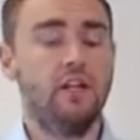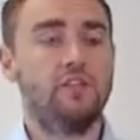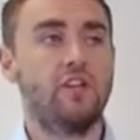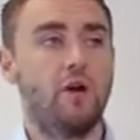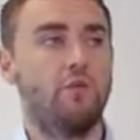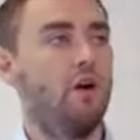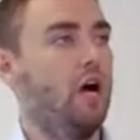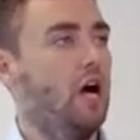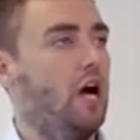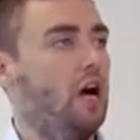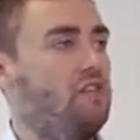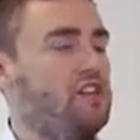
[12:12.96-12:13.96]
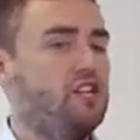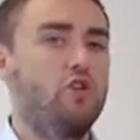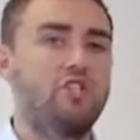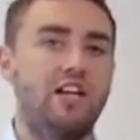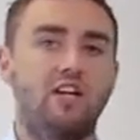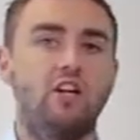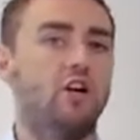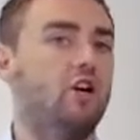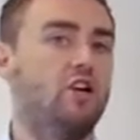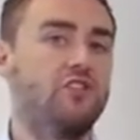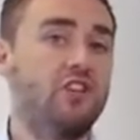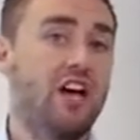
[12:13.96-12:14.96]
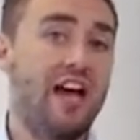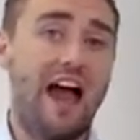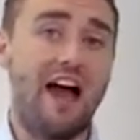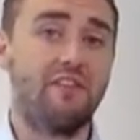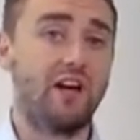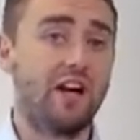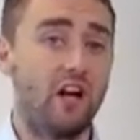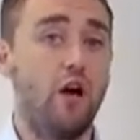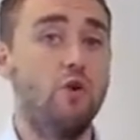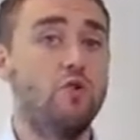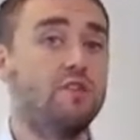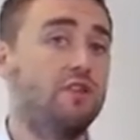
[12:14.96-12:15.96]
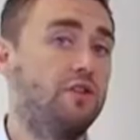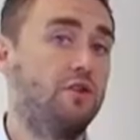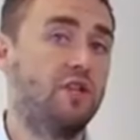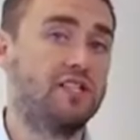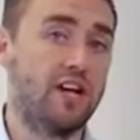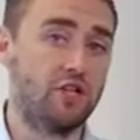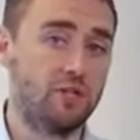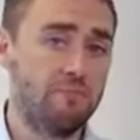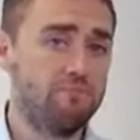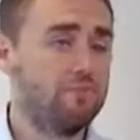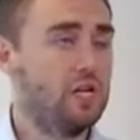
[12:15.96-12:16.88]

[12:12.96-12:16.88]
So this usually occurs at the close of the New York session